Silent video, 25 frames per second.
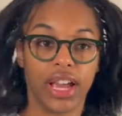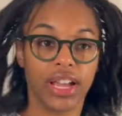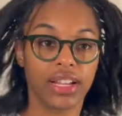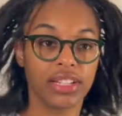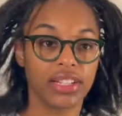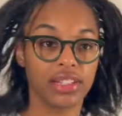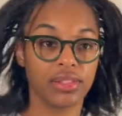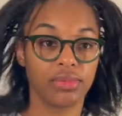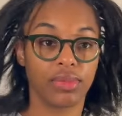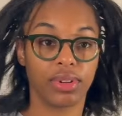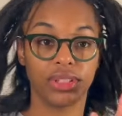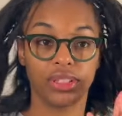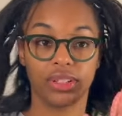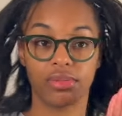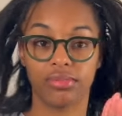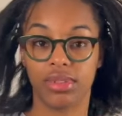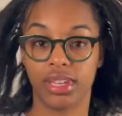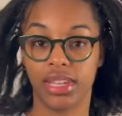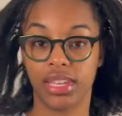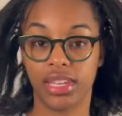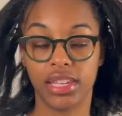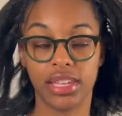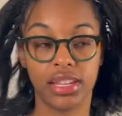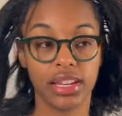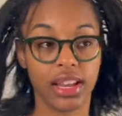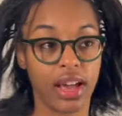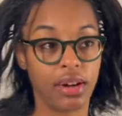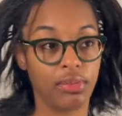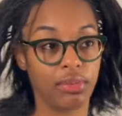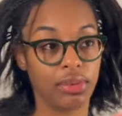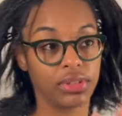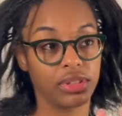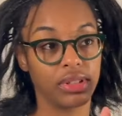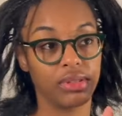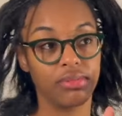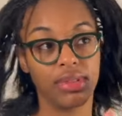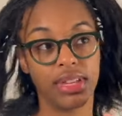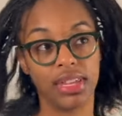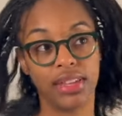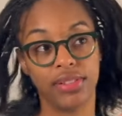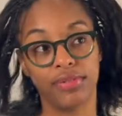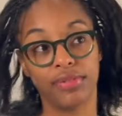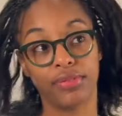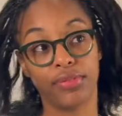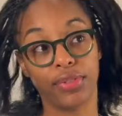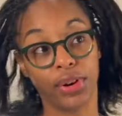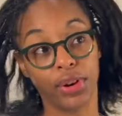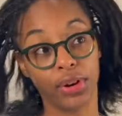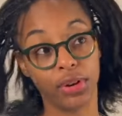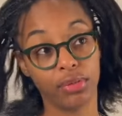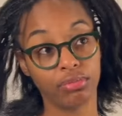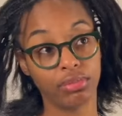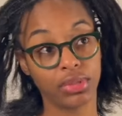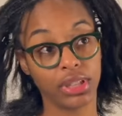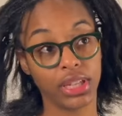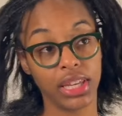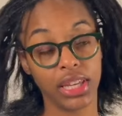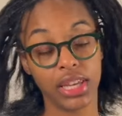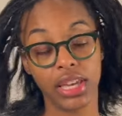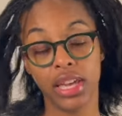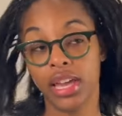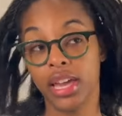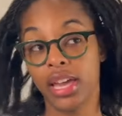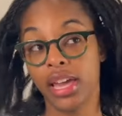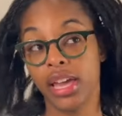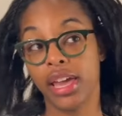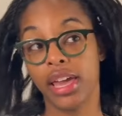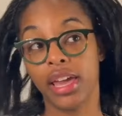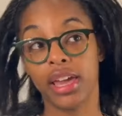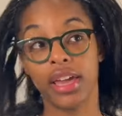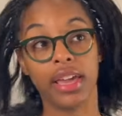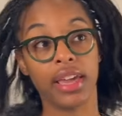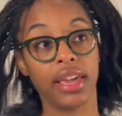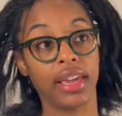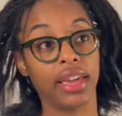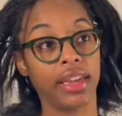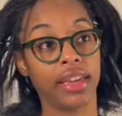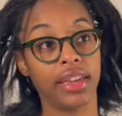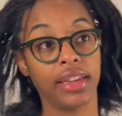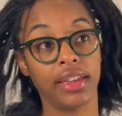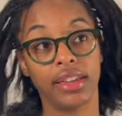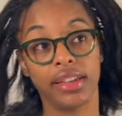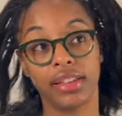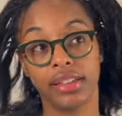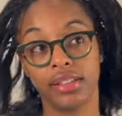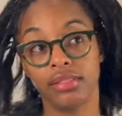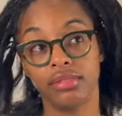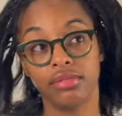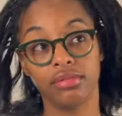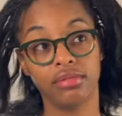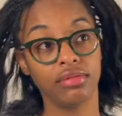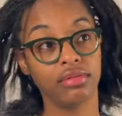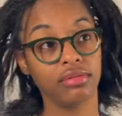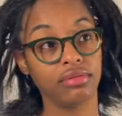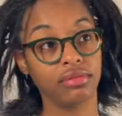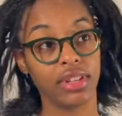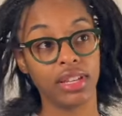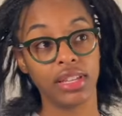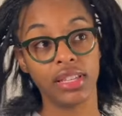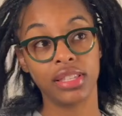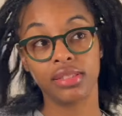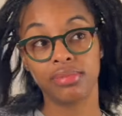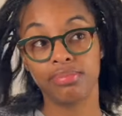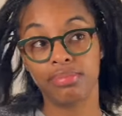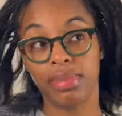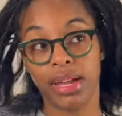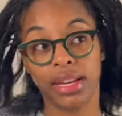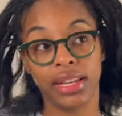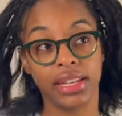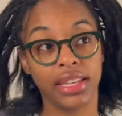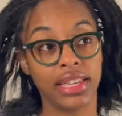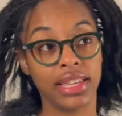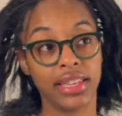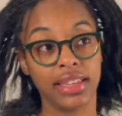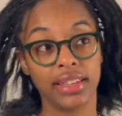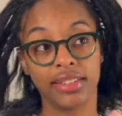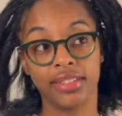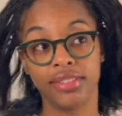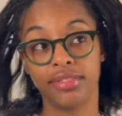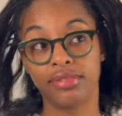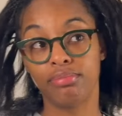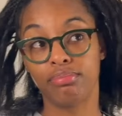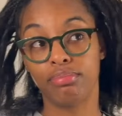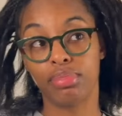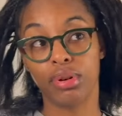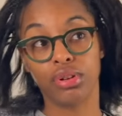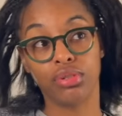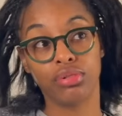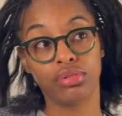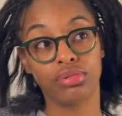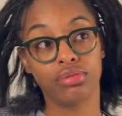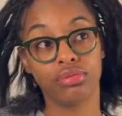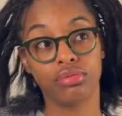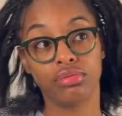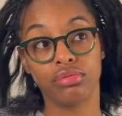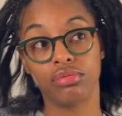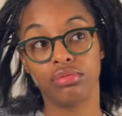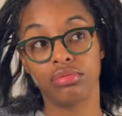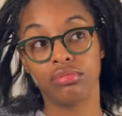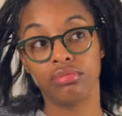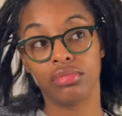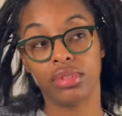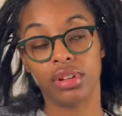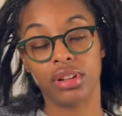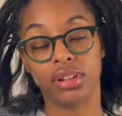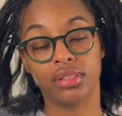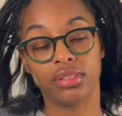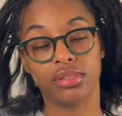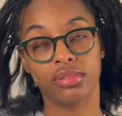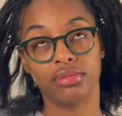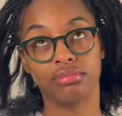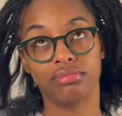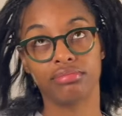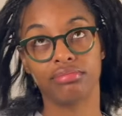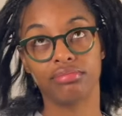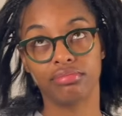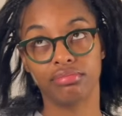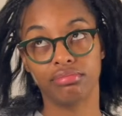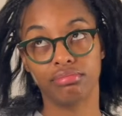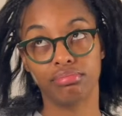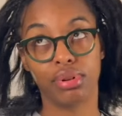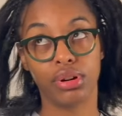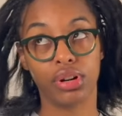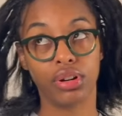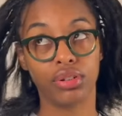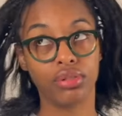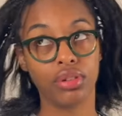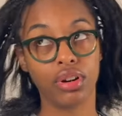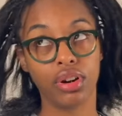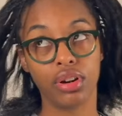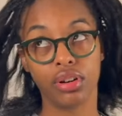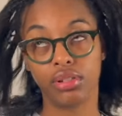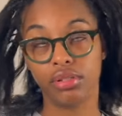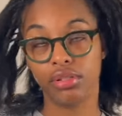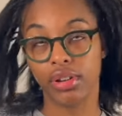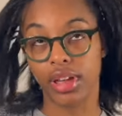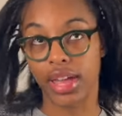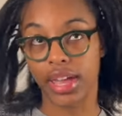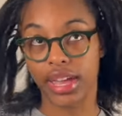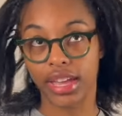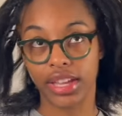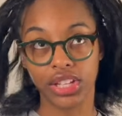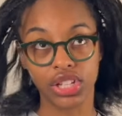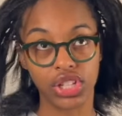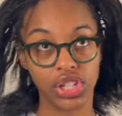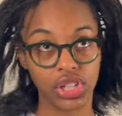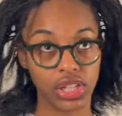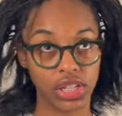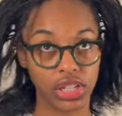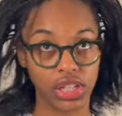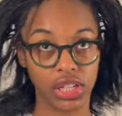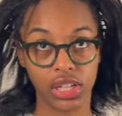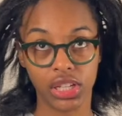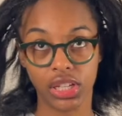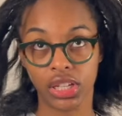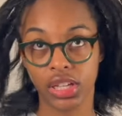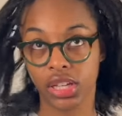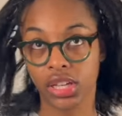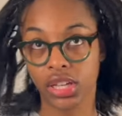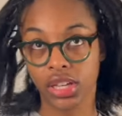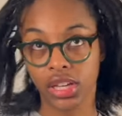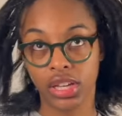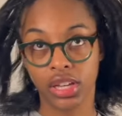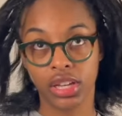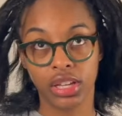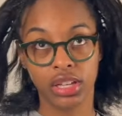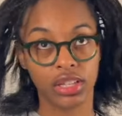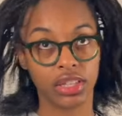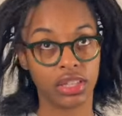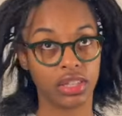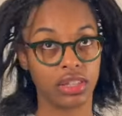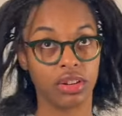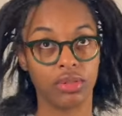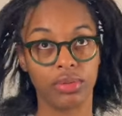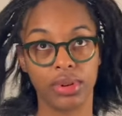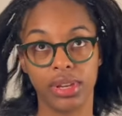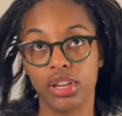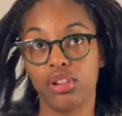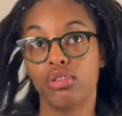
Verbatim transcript: I just want them in. I want them in firmly. And it's about to give bold, um, boho, edgy, Zoe